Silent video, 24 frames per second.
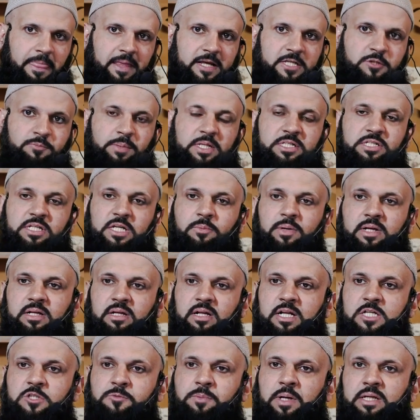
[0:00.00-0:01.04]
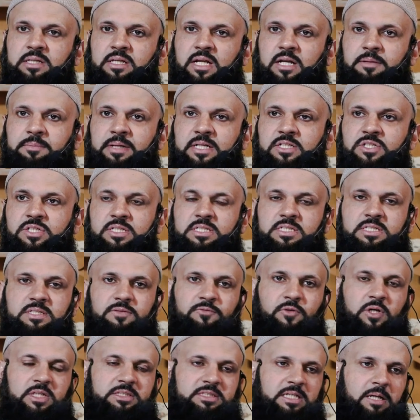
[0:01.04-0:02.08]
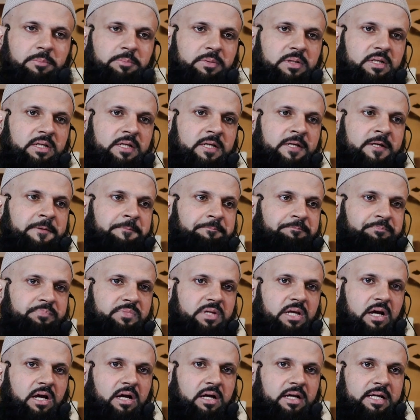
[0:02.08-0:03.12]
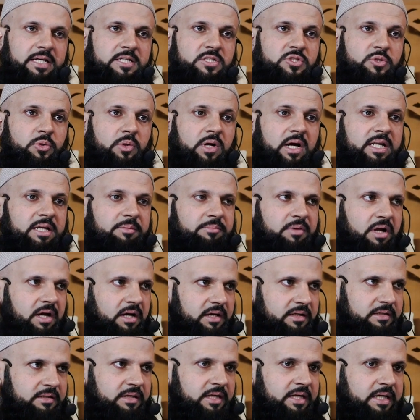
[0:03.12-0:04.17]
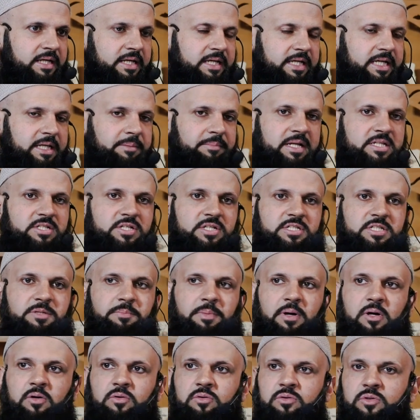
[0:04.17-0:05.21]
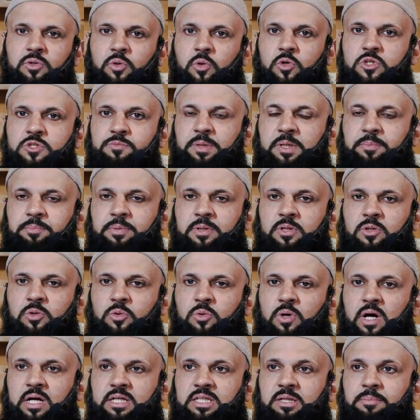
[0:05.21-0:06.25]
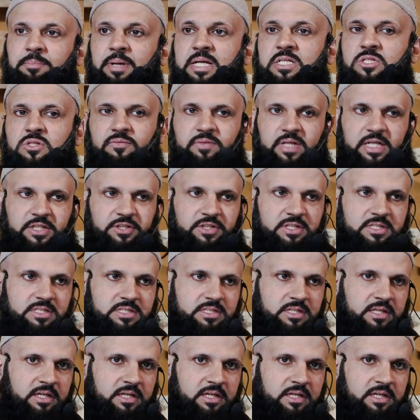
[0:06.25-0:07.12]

Especially when Allah subhanahu wa ta'ala mentions, for example, uh, in Surah Al Imran, He mentions about those people who are the best of nations.